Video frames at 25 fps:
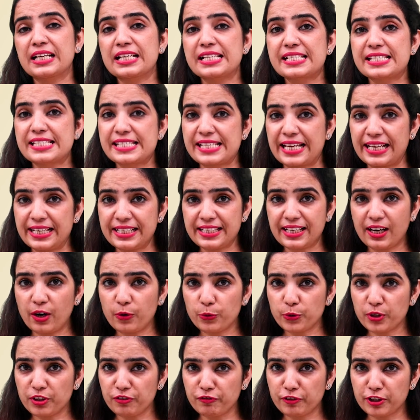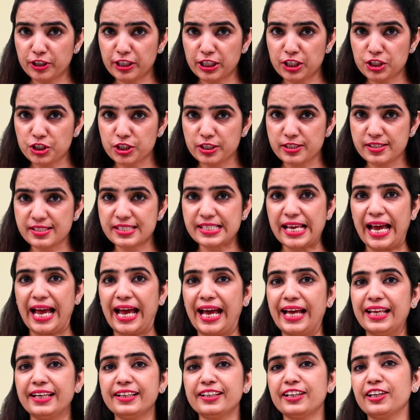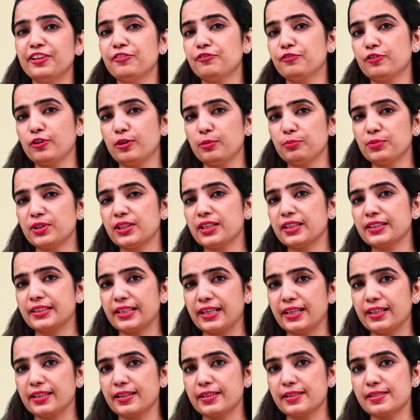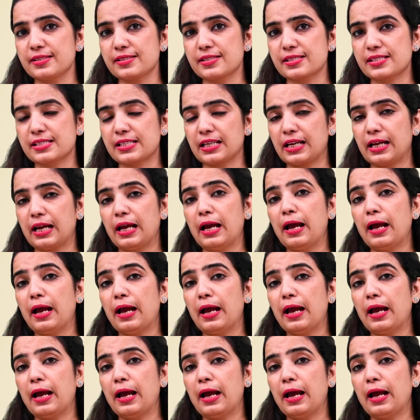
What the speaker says: Send out invitations and confirm the attendance.